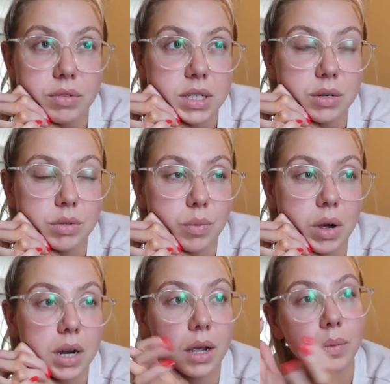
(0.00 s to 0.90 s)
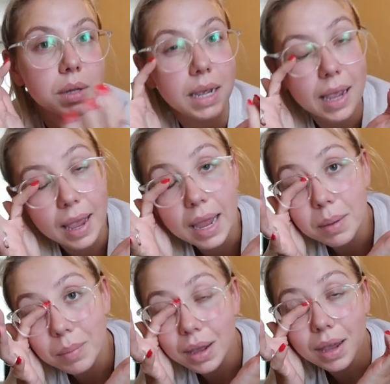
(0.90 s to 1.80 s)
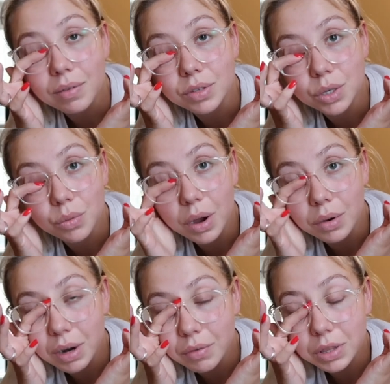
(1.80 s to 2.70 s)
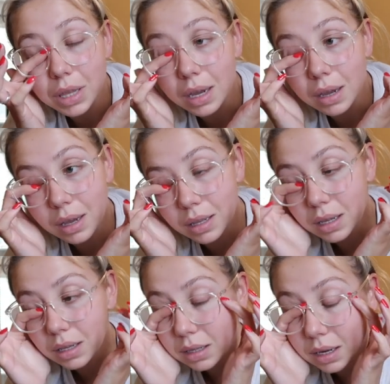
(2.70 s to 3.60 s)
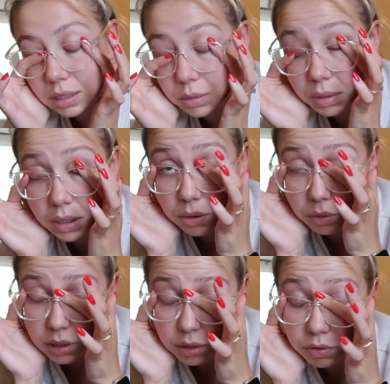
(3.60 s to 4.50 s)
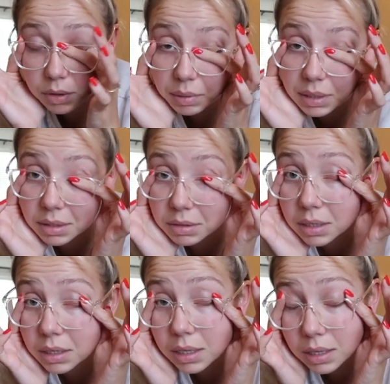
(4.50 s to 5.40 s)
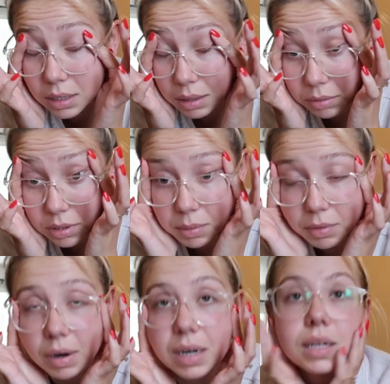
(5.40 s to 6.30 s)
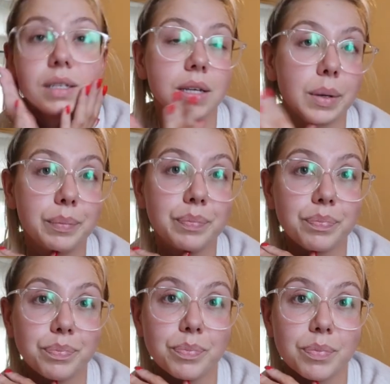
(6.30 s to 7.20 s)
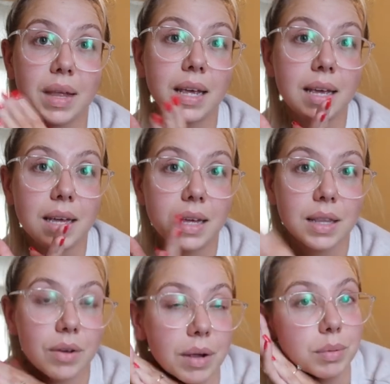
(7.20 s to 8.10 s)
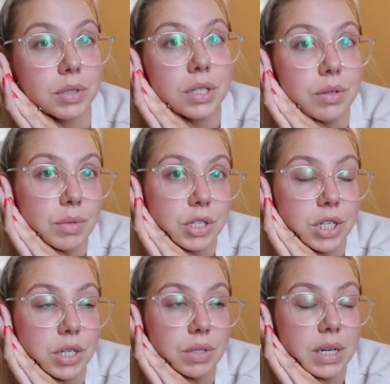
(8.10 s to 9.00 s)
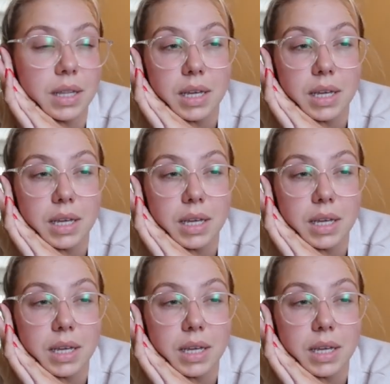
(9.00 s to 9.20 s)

Obviously it was a while ago when they came and gave us a quote and everything, and then they had to put in the order for the windows, and then they must have been ready, so they're able to do them on Tuesday.